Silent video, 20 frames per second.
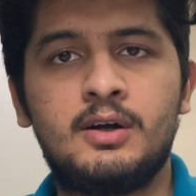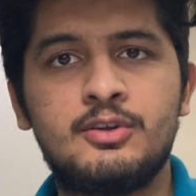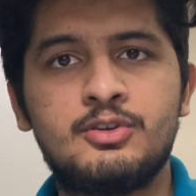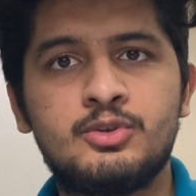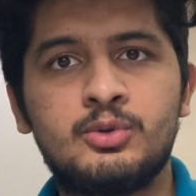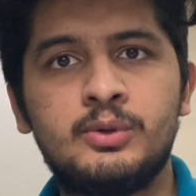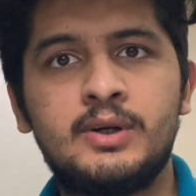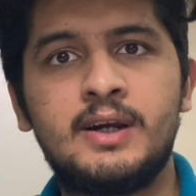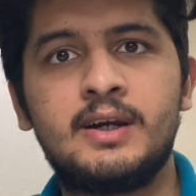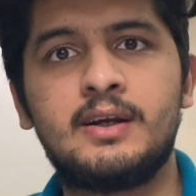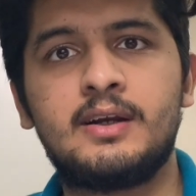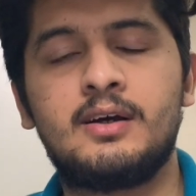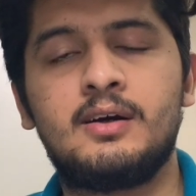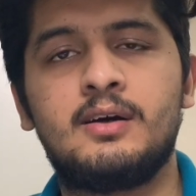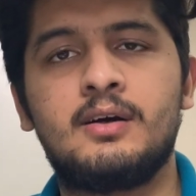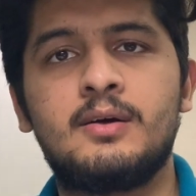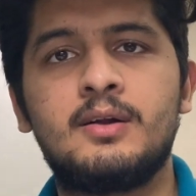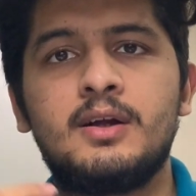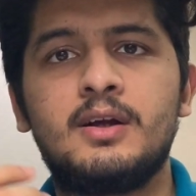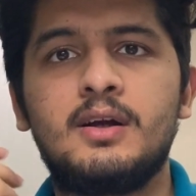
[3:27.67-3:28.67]

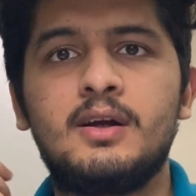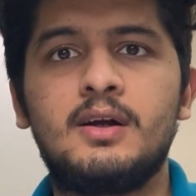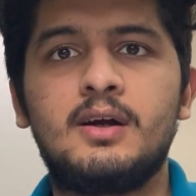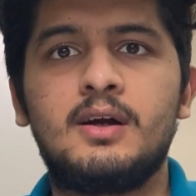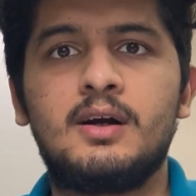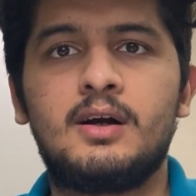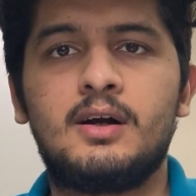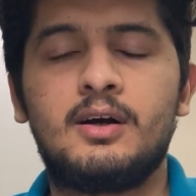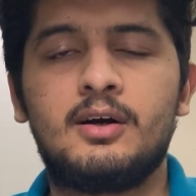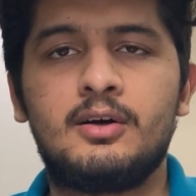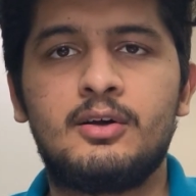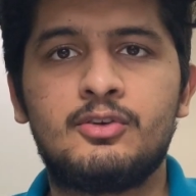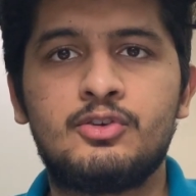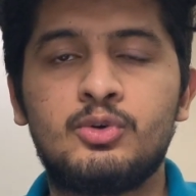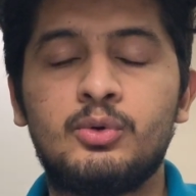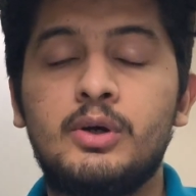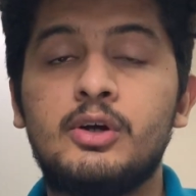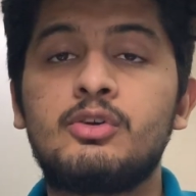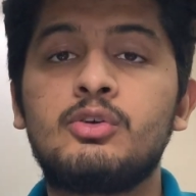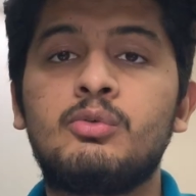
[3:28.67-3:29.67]

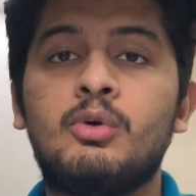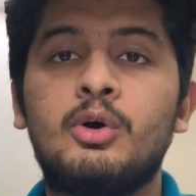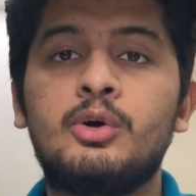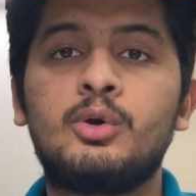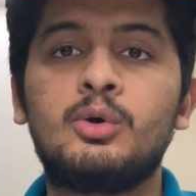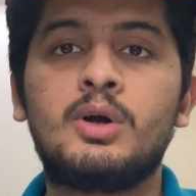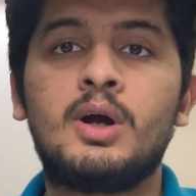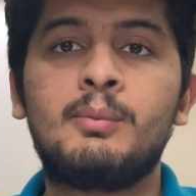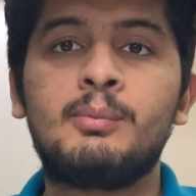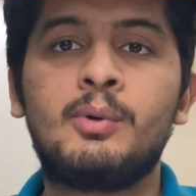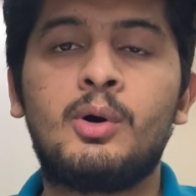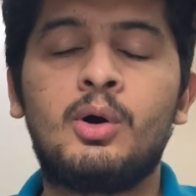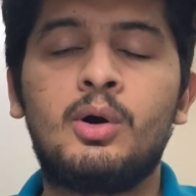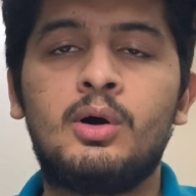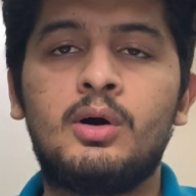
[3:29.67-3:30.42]
students who want to come